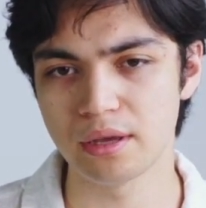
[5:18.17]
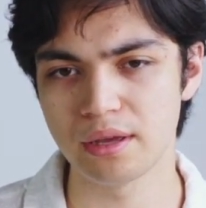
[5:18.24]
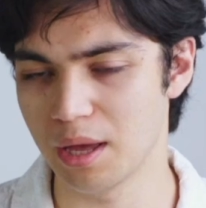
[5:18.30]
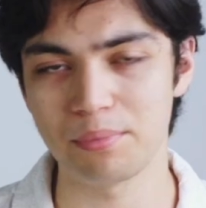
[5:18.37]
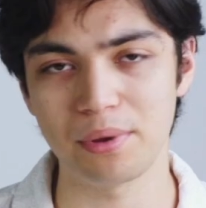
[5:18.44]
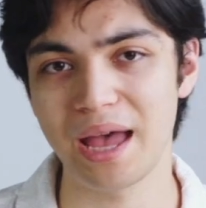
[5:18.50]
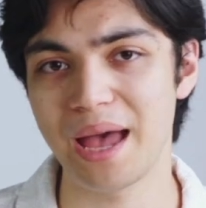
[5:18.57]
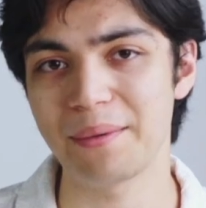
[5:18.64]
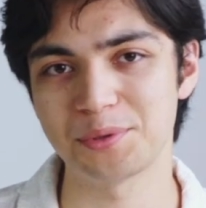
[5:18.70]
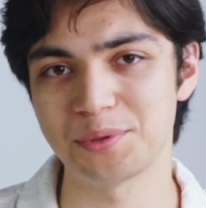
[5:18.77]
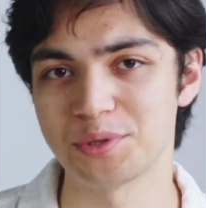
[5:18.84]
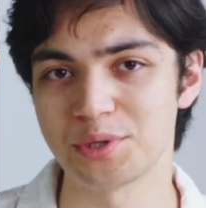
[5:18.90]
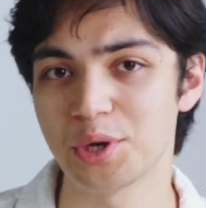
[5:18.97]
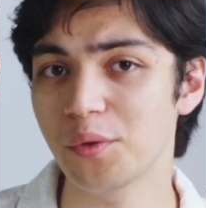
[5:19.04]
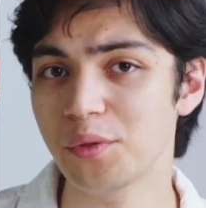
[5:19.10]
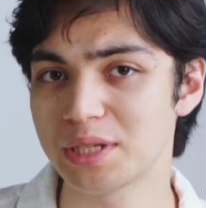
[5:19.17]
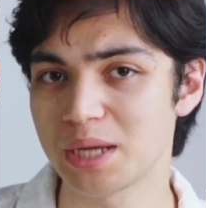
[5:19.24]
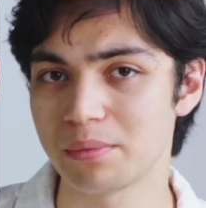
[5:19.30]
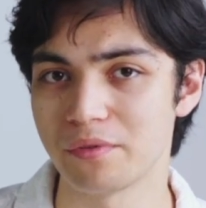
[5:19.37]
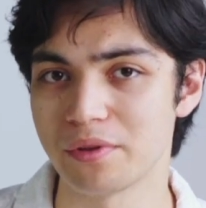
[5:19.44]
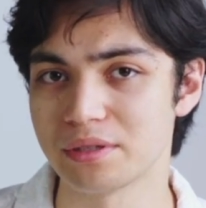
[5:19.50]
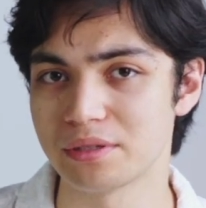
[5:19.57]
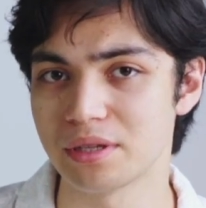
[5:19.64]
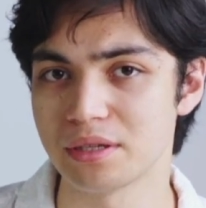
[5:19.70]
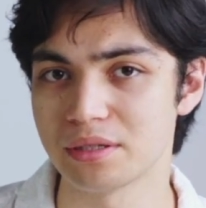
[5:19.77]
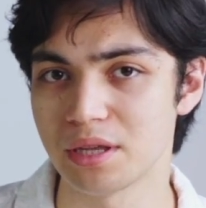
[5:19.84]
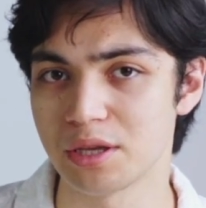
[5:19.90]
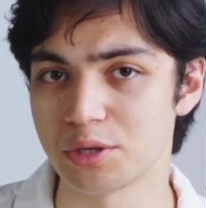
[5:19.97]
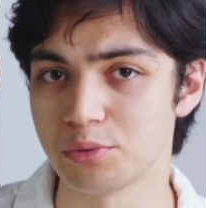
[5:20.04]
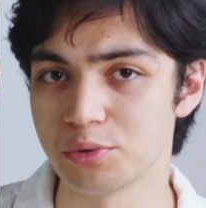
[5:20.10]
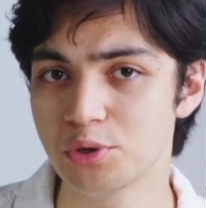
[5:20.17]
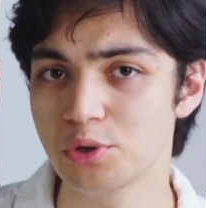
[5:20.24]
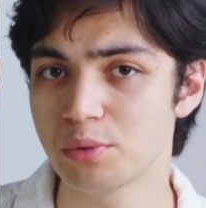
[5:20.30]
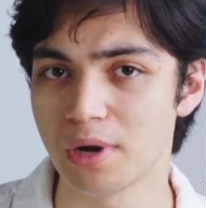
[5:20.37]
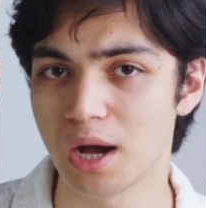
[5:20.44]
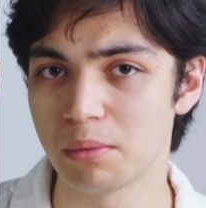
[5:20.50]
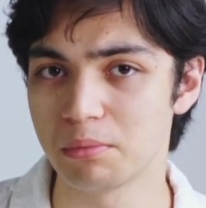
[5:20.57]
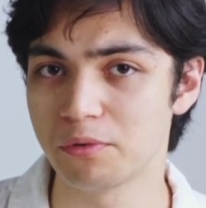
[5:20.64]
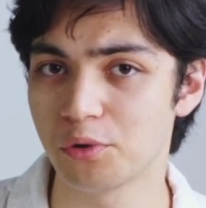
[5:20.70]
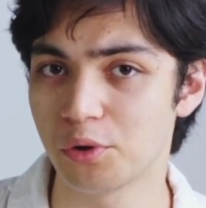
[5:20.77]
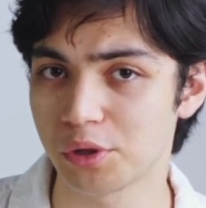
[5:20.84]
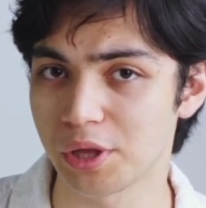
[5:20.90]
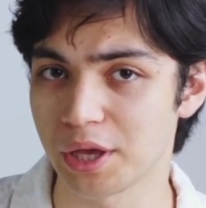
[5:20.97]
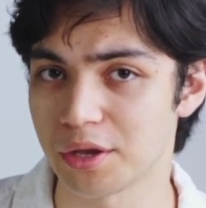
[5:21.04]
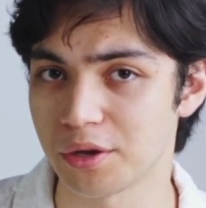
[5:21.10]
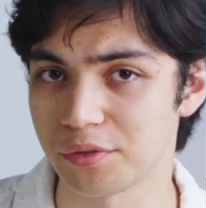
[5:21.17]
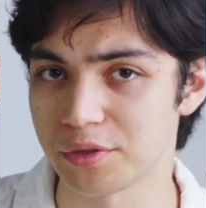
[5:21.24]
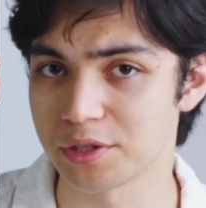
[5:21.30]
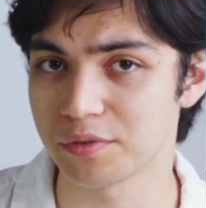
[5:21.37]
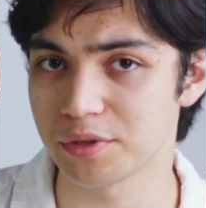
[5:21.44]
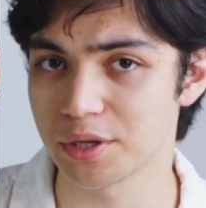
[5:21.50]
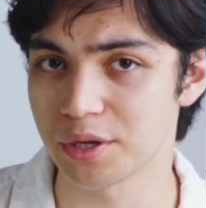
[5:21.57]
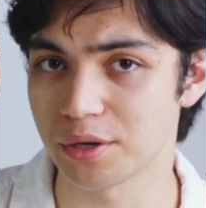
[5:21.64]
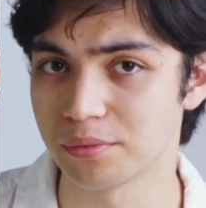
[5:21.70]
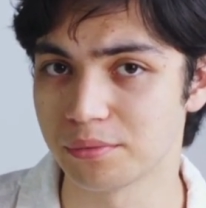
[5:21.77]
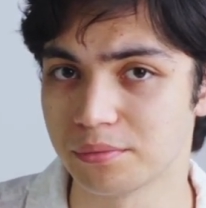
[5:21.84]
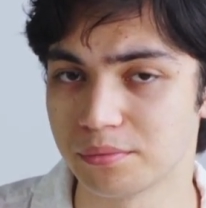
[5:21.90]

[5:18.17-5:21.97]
and perhaps was the only type of incense that you knew about before clicking on this video.